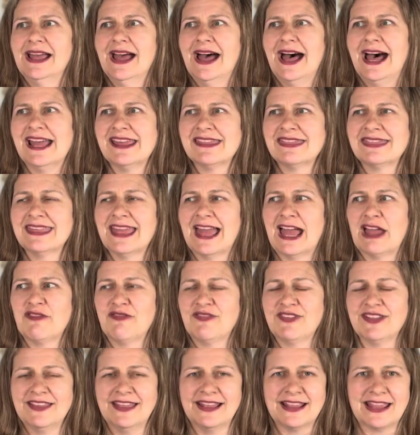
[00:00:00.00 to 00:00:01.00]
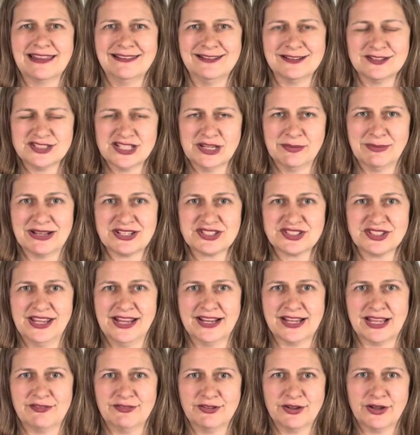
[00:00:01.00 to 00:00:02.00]
I feel like I look too much
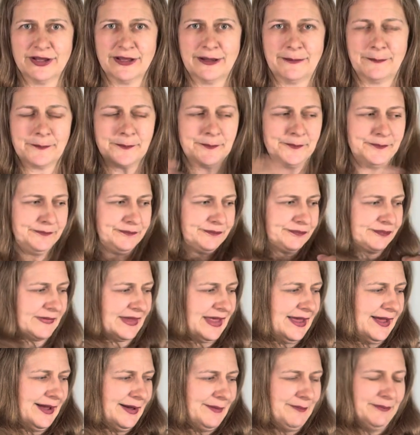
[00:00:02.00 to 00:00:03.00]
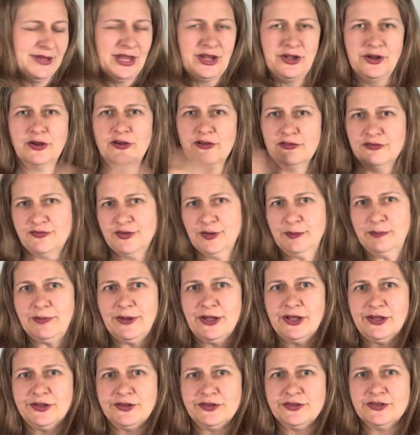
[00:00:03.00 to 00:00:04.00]
like I've got, you know,
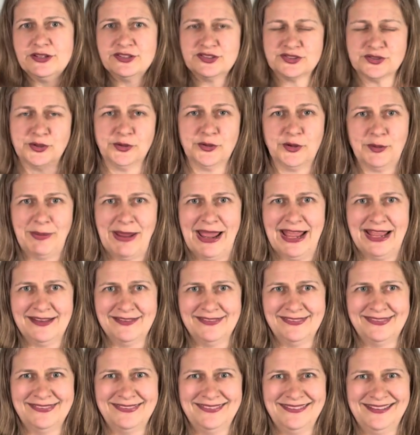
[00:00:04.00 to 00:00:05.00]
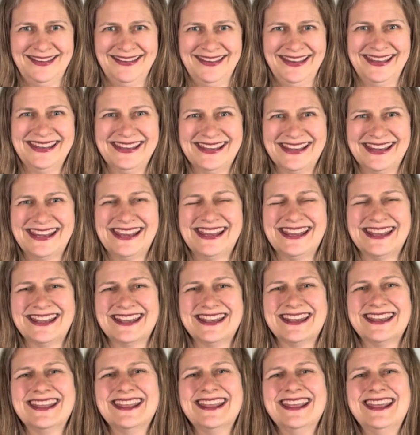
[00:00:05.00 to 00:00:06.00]
football shoulder pads
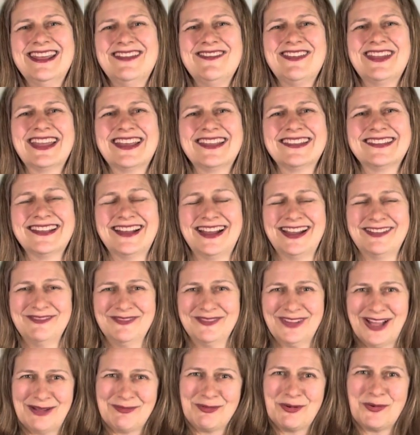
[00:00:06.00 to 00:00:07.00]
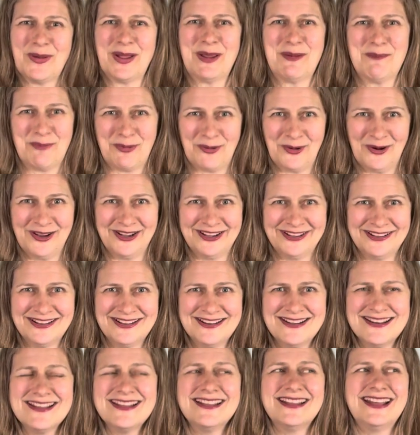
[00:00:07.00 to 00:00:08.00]
in, because I'm quite broad.
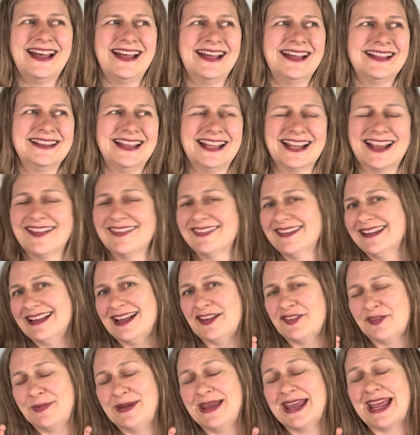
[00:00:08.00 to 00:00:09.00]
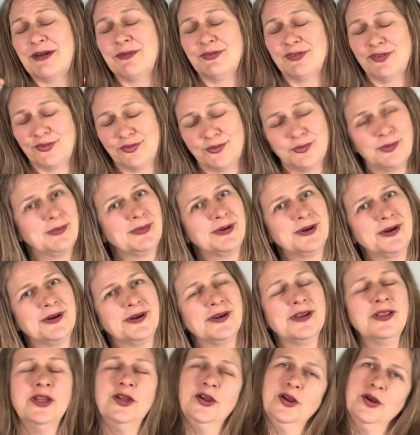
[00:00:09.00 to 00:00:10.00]
Like I said last week, I was a
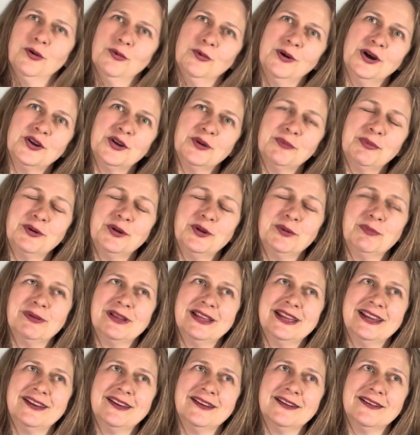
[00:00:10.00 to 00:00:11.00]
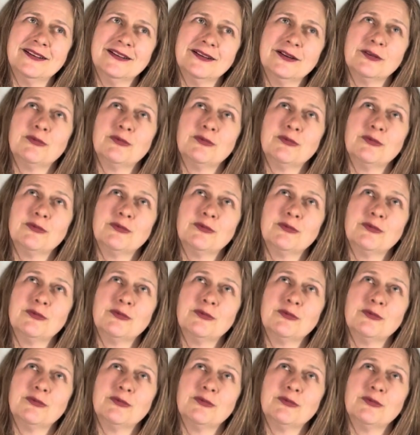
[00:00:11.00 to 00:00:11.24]
swimmer, water polo player.